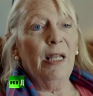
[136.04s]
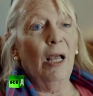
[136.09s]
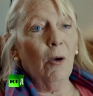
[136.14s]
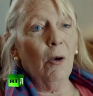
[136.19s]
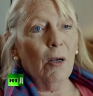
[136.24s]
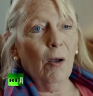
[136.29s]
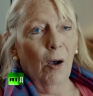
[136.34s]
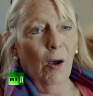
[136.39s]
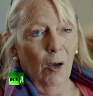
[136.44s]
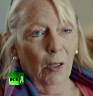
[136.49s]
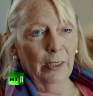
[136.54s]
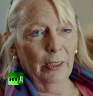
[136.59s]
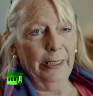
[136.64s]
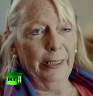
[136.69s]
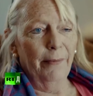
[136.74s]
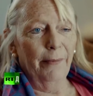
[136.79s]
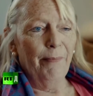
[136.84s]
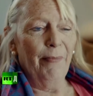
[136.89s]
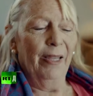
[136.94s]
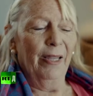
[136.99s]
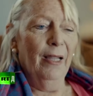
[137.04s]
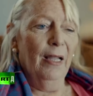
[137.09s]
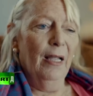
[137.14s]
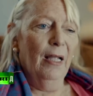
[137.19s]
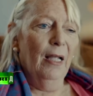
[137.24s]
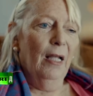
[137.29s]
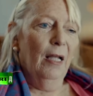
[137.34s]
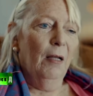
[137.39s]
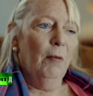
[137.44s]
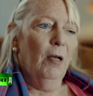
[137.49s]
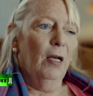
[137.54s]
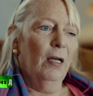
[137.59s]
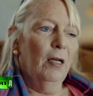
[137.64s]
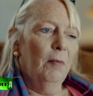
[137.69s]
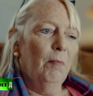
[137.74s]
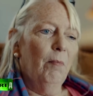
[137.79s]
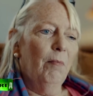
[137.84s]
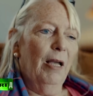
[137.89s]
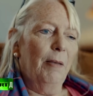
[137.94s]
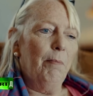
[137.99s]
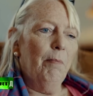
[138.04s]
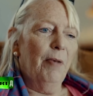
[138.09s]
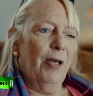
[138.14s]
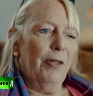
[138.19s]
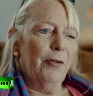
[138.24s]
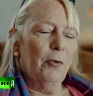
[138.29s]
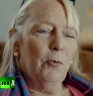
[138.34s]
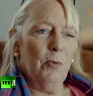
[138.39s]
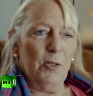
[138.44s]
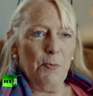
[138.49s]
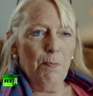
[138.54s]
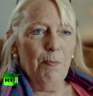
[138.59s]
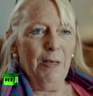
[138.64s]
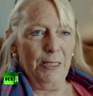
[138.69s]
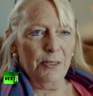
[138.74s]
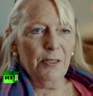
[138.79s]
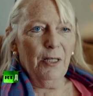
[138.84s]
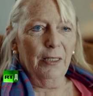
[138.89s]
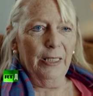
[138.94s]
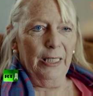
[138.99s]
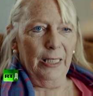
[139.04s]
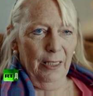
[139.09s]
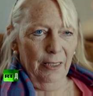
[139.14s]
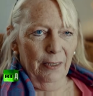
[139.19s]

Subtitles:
an alcoholic. My mother was mentally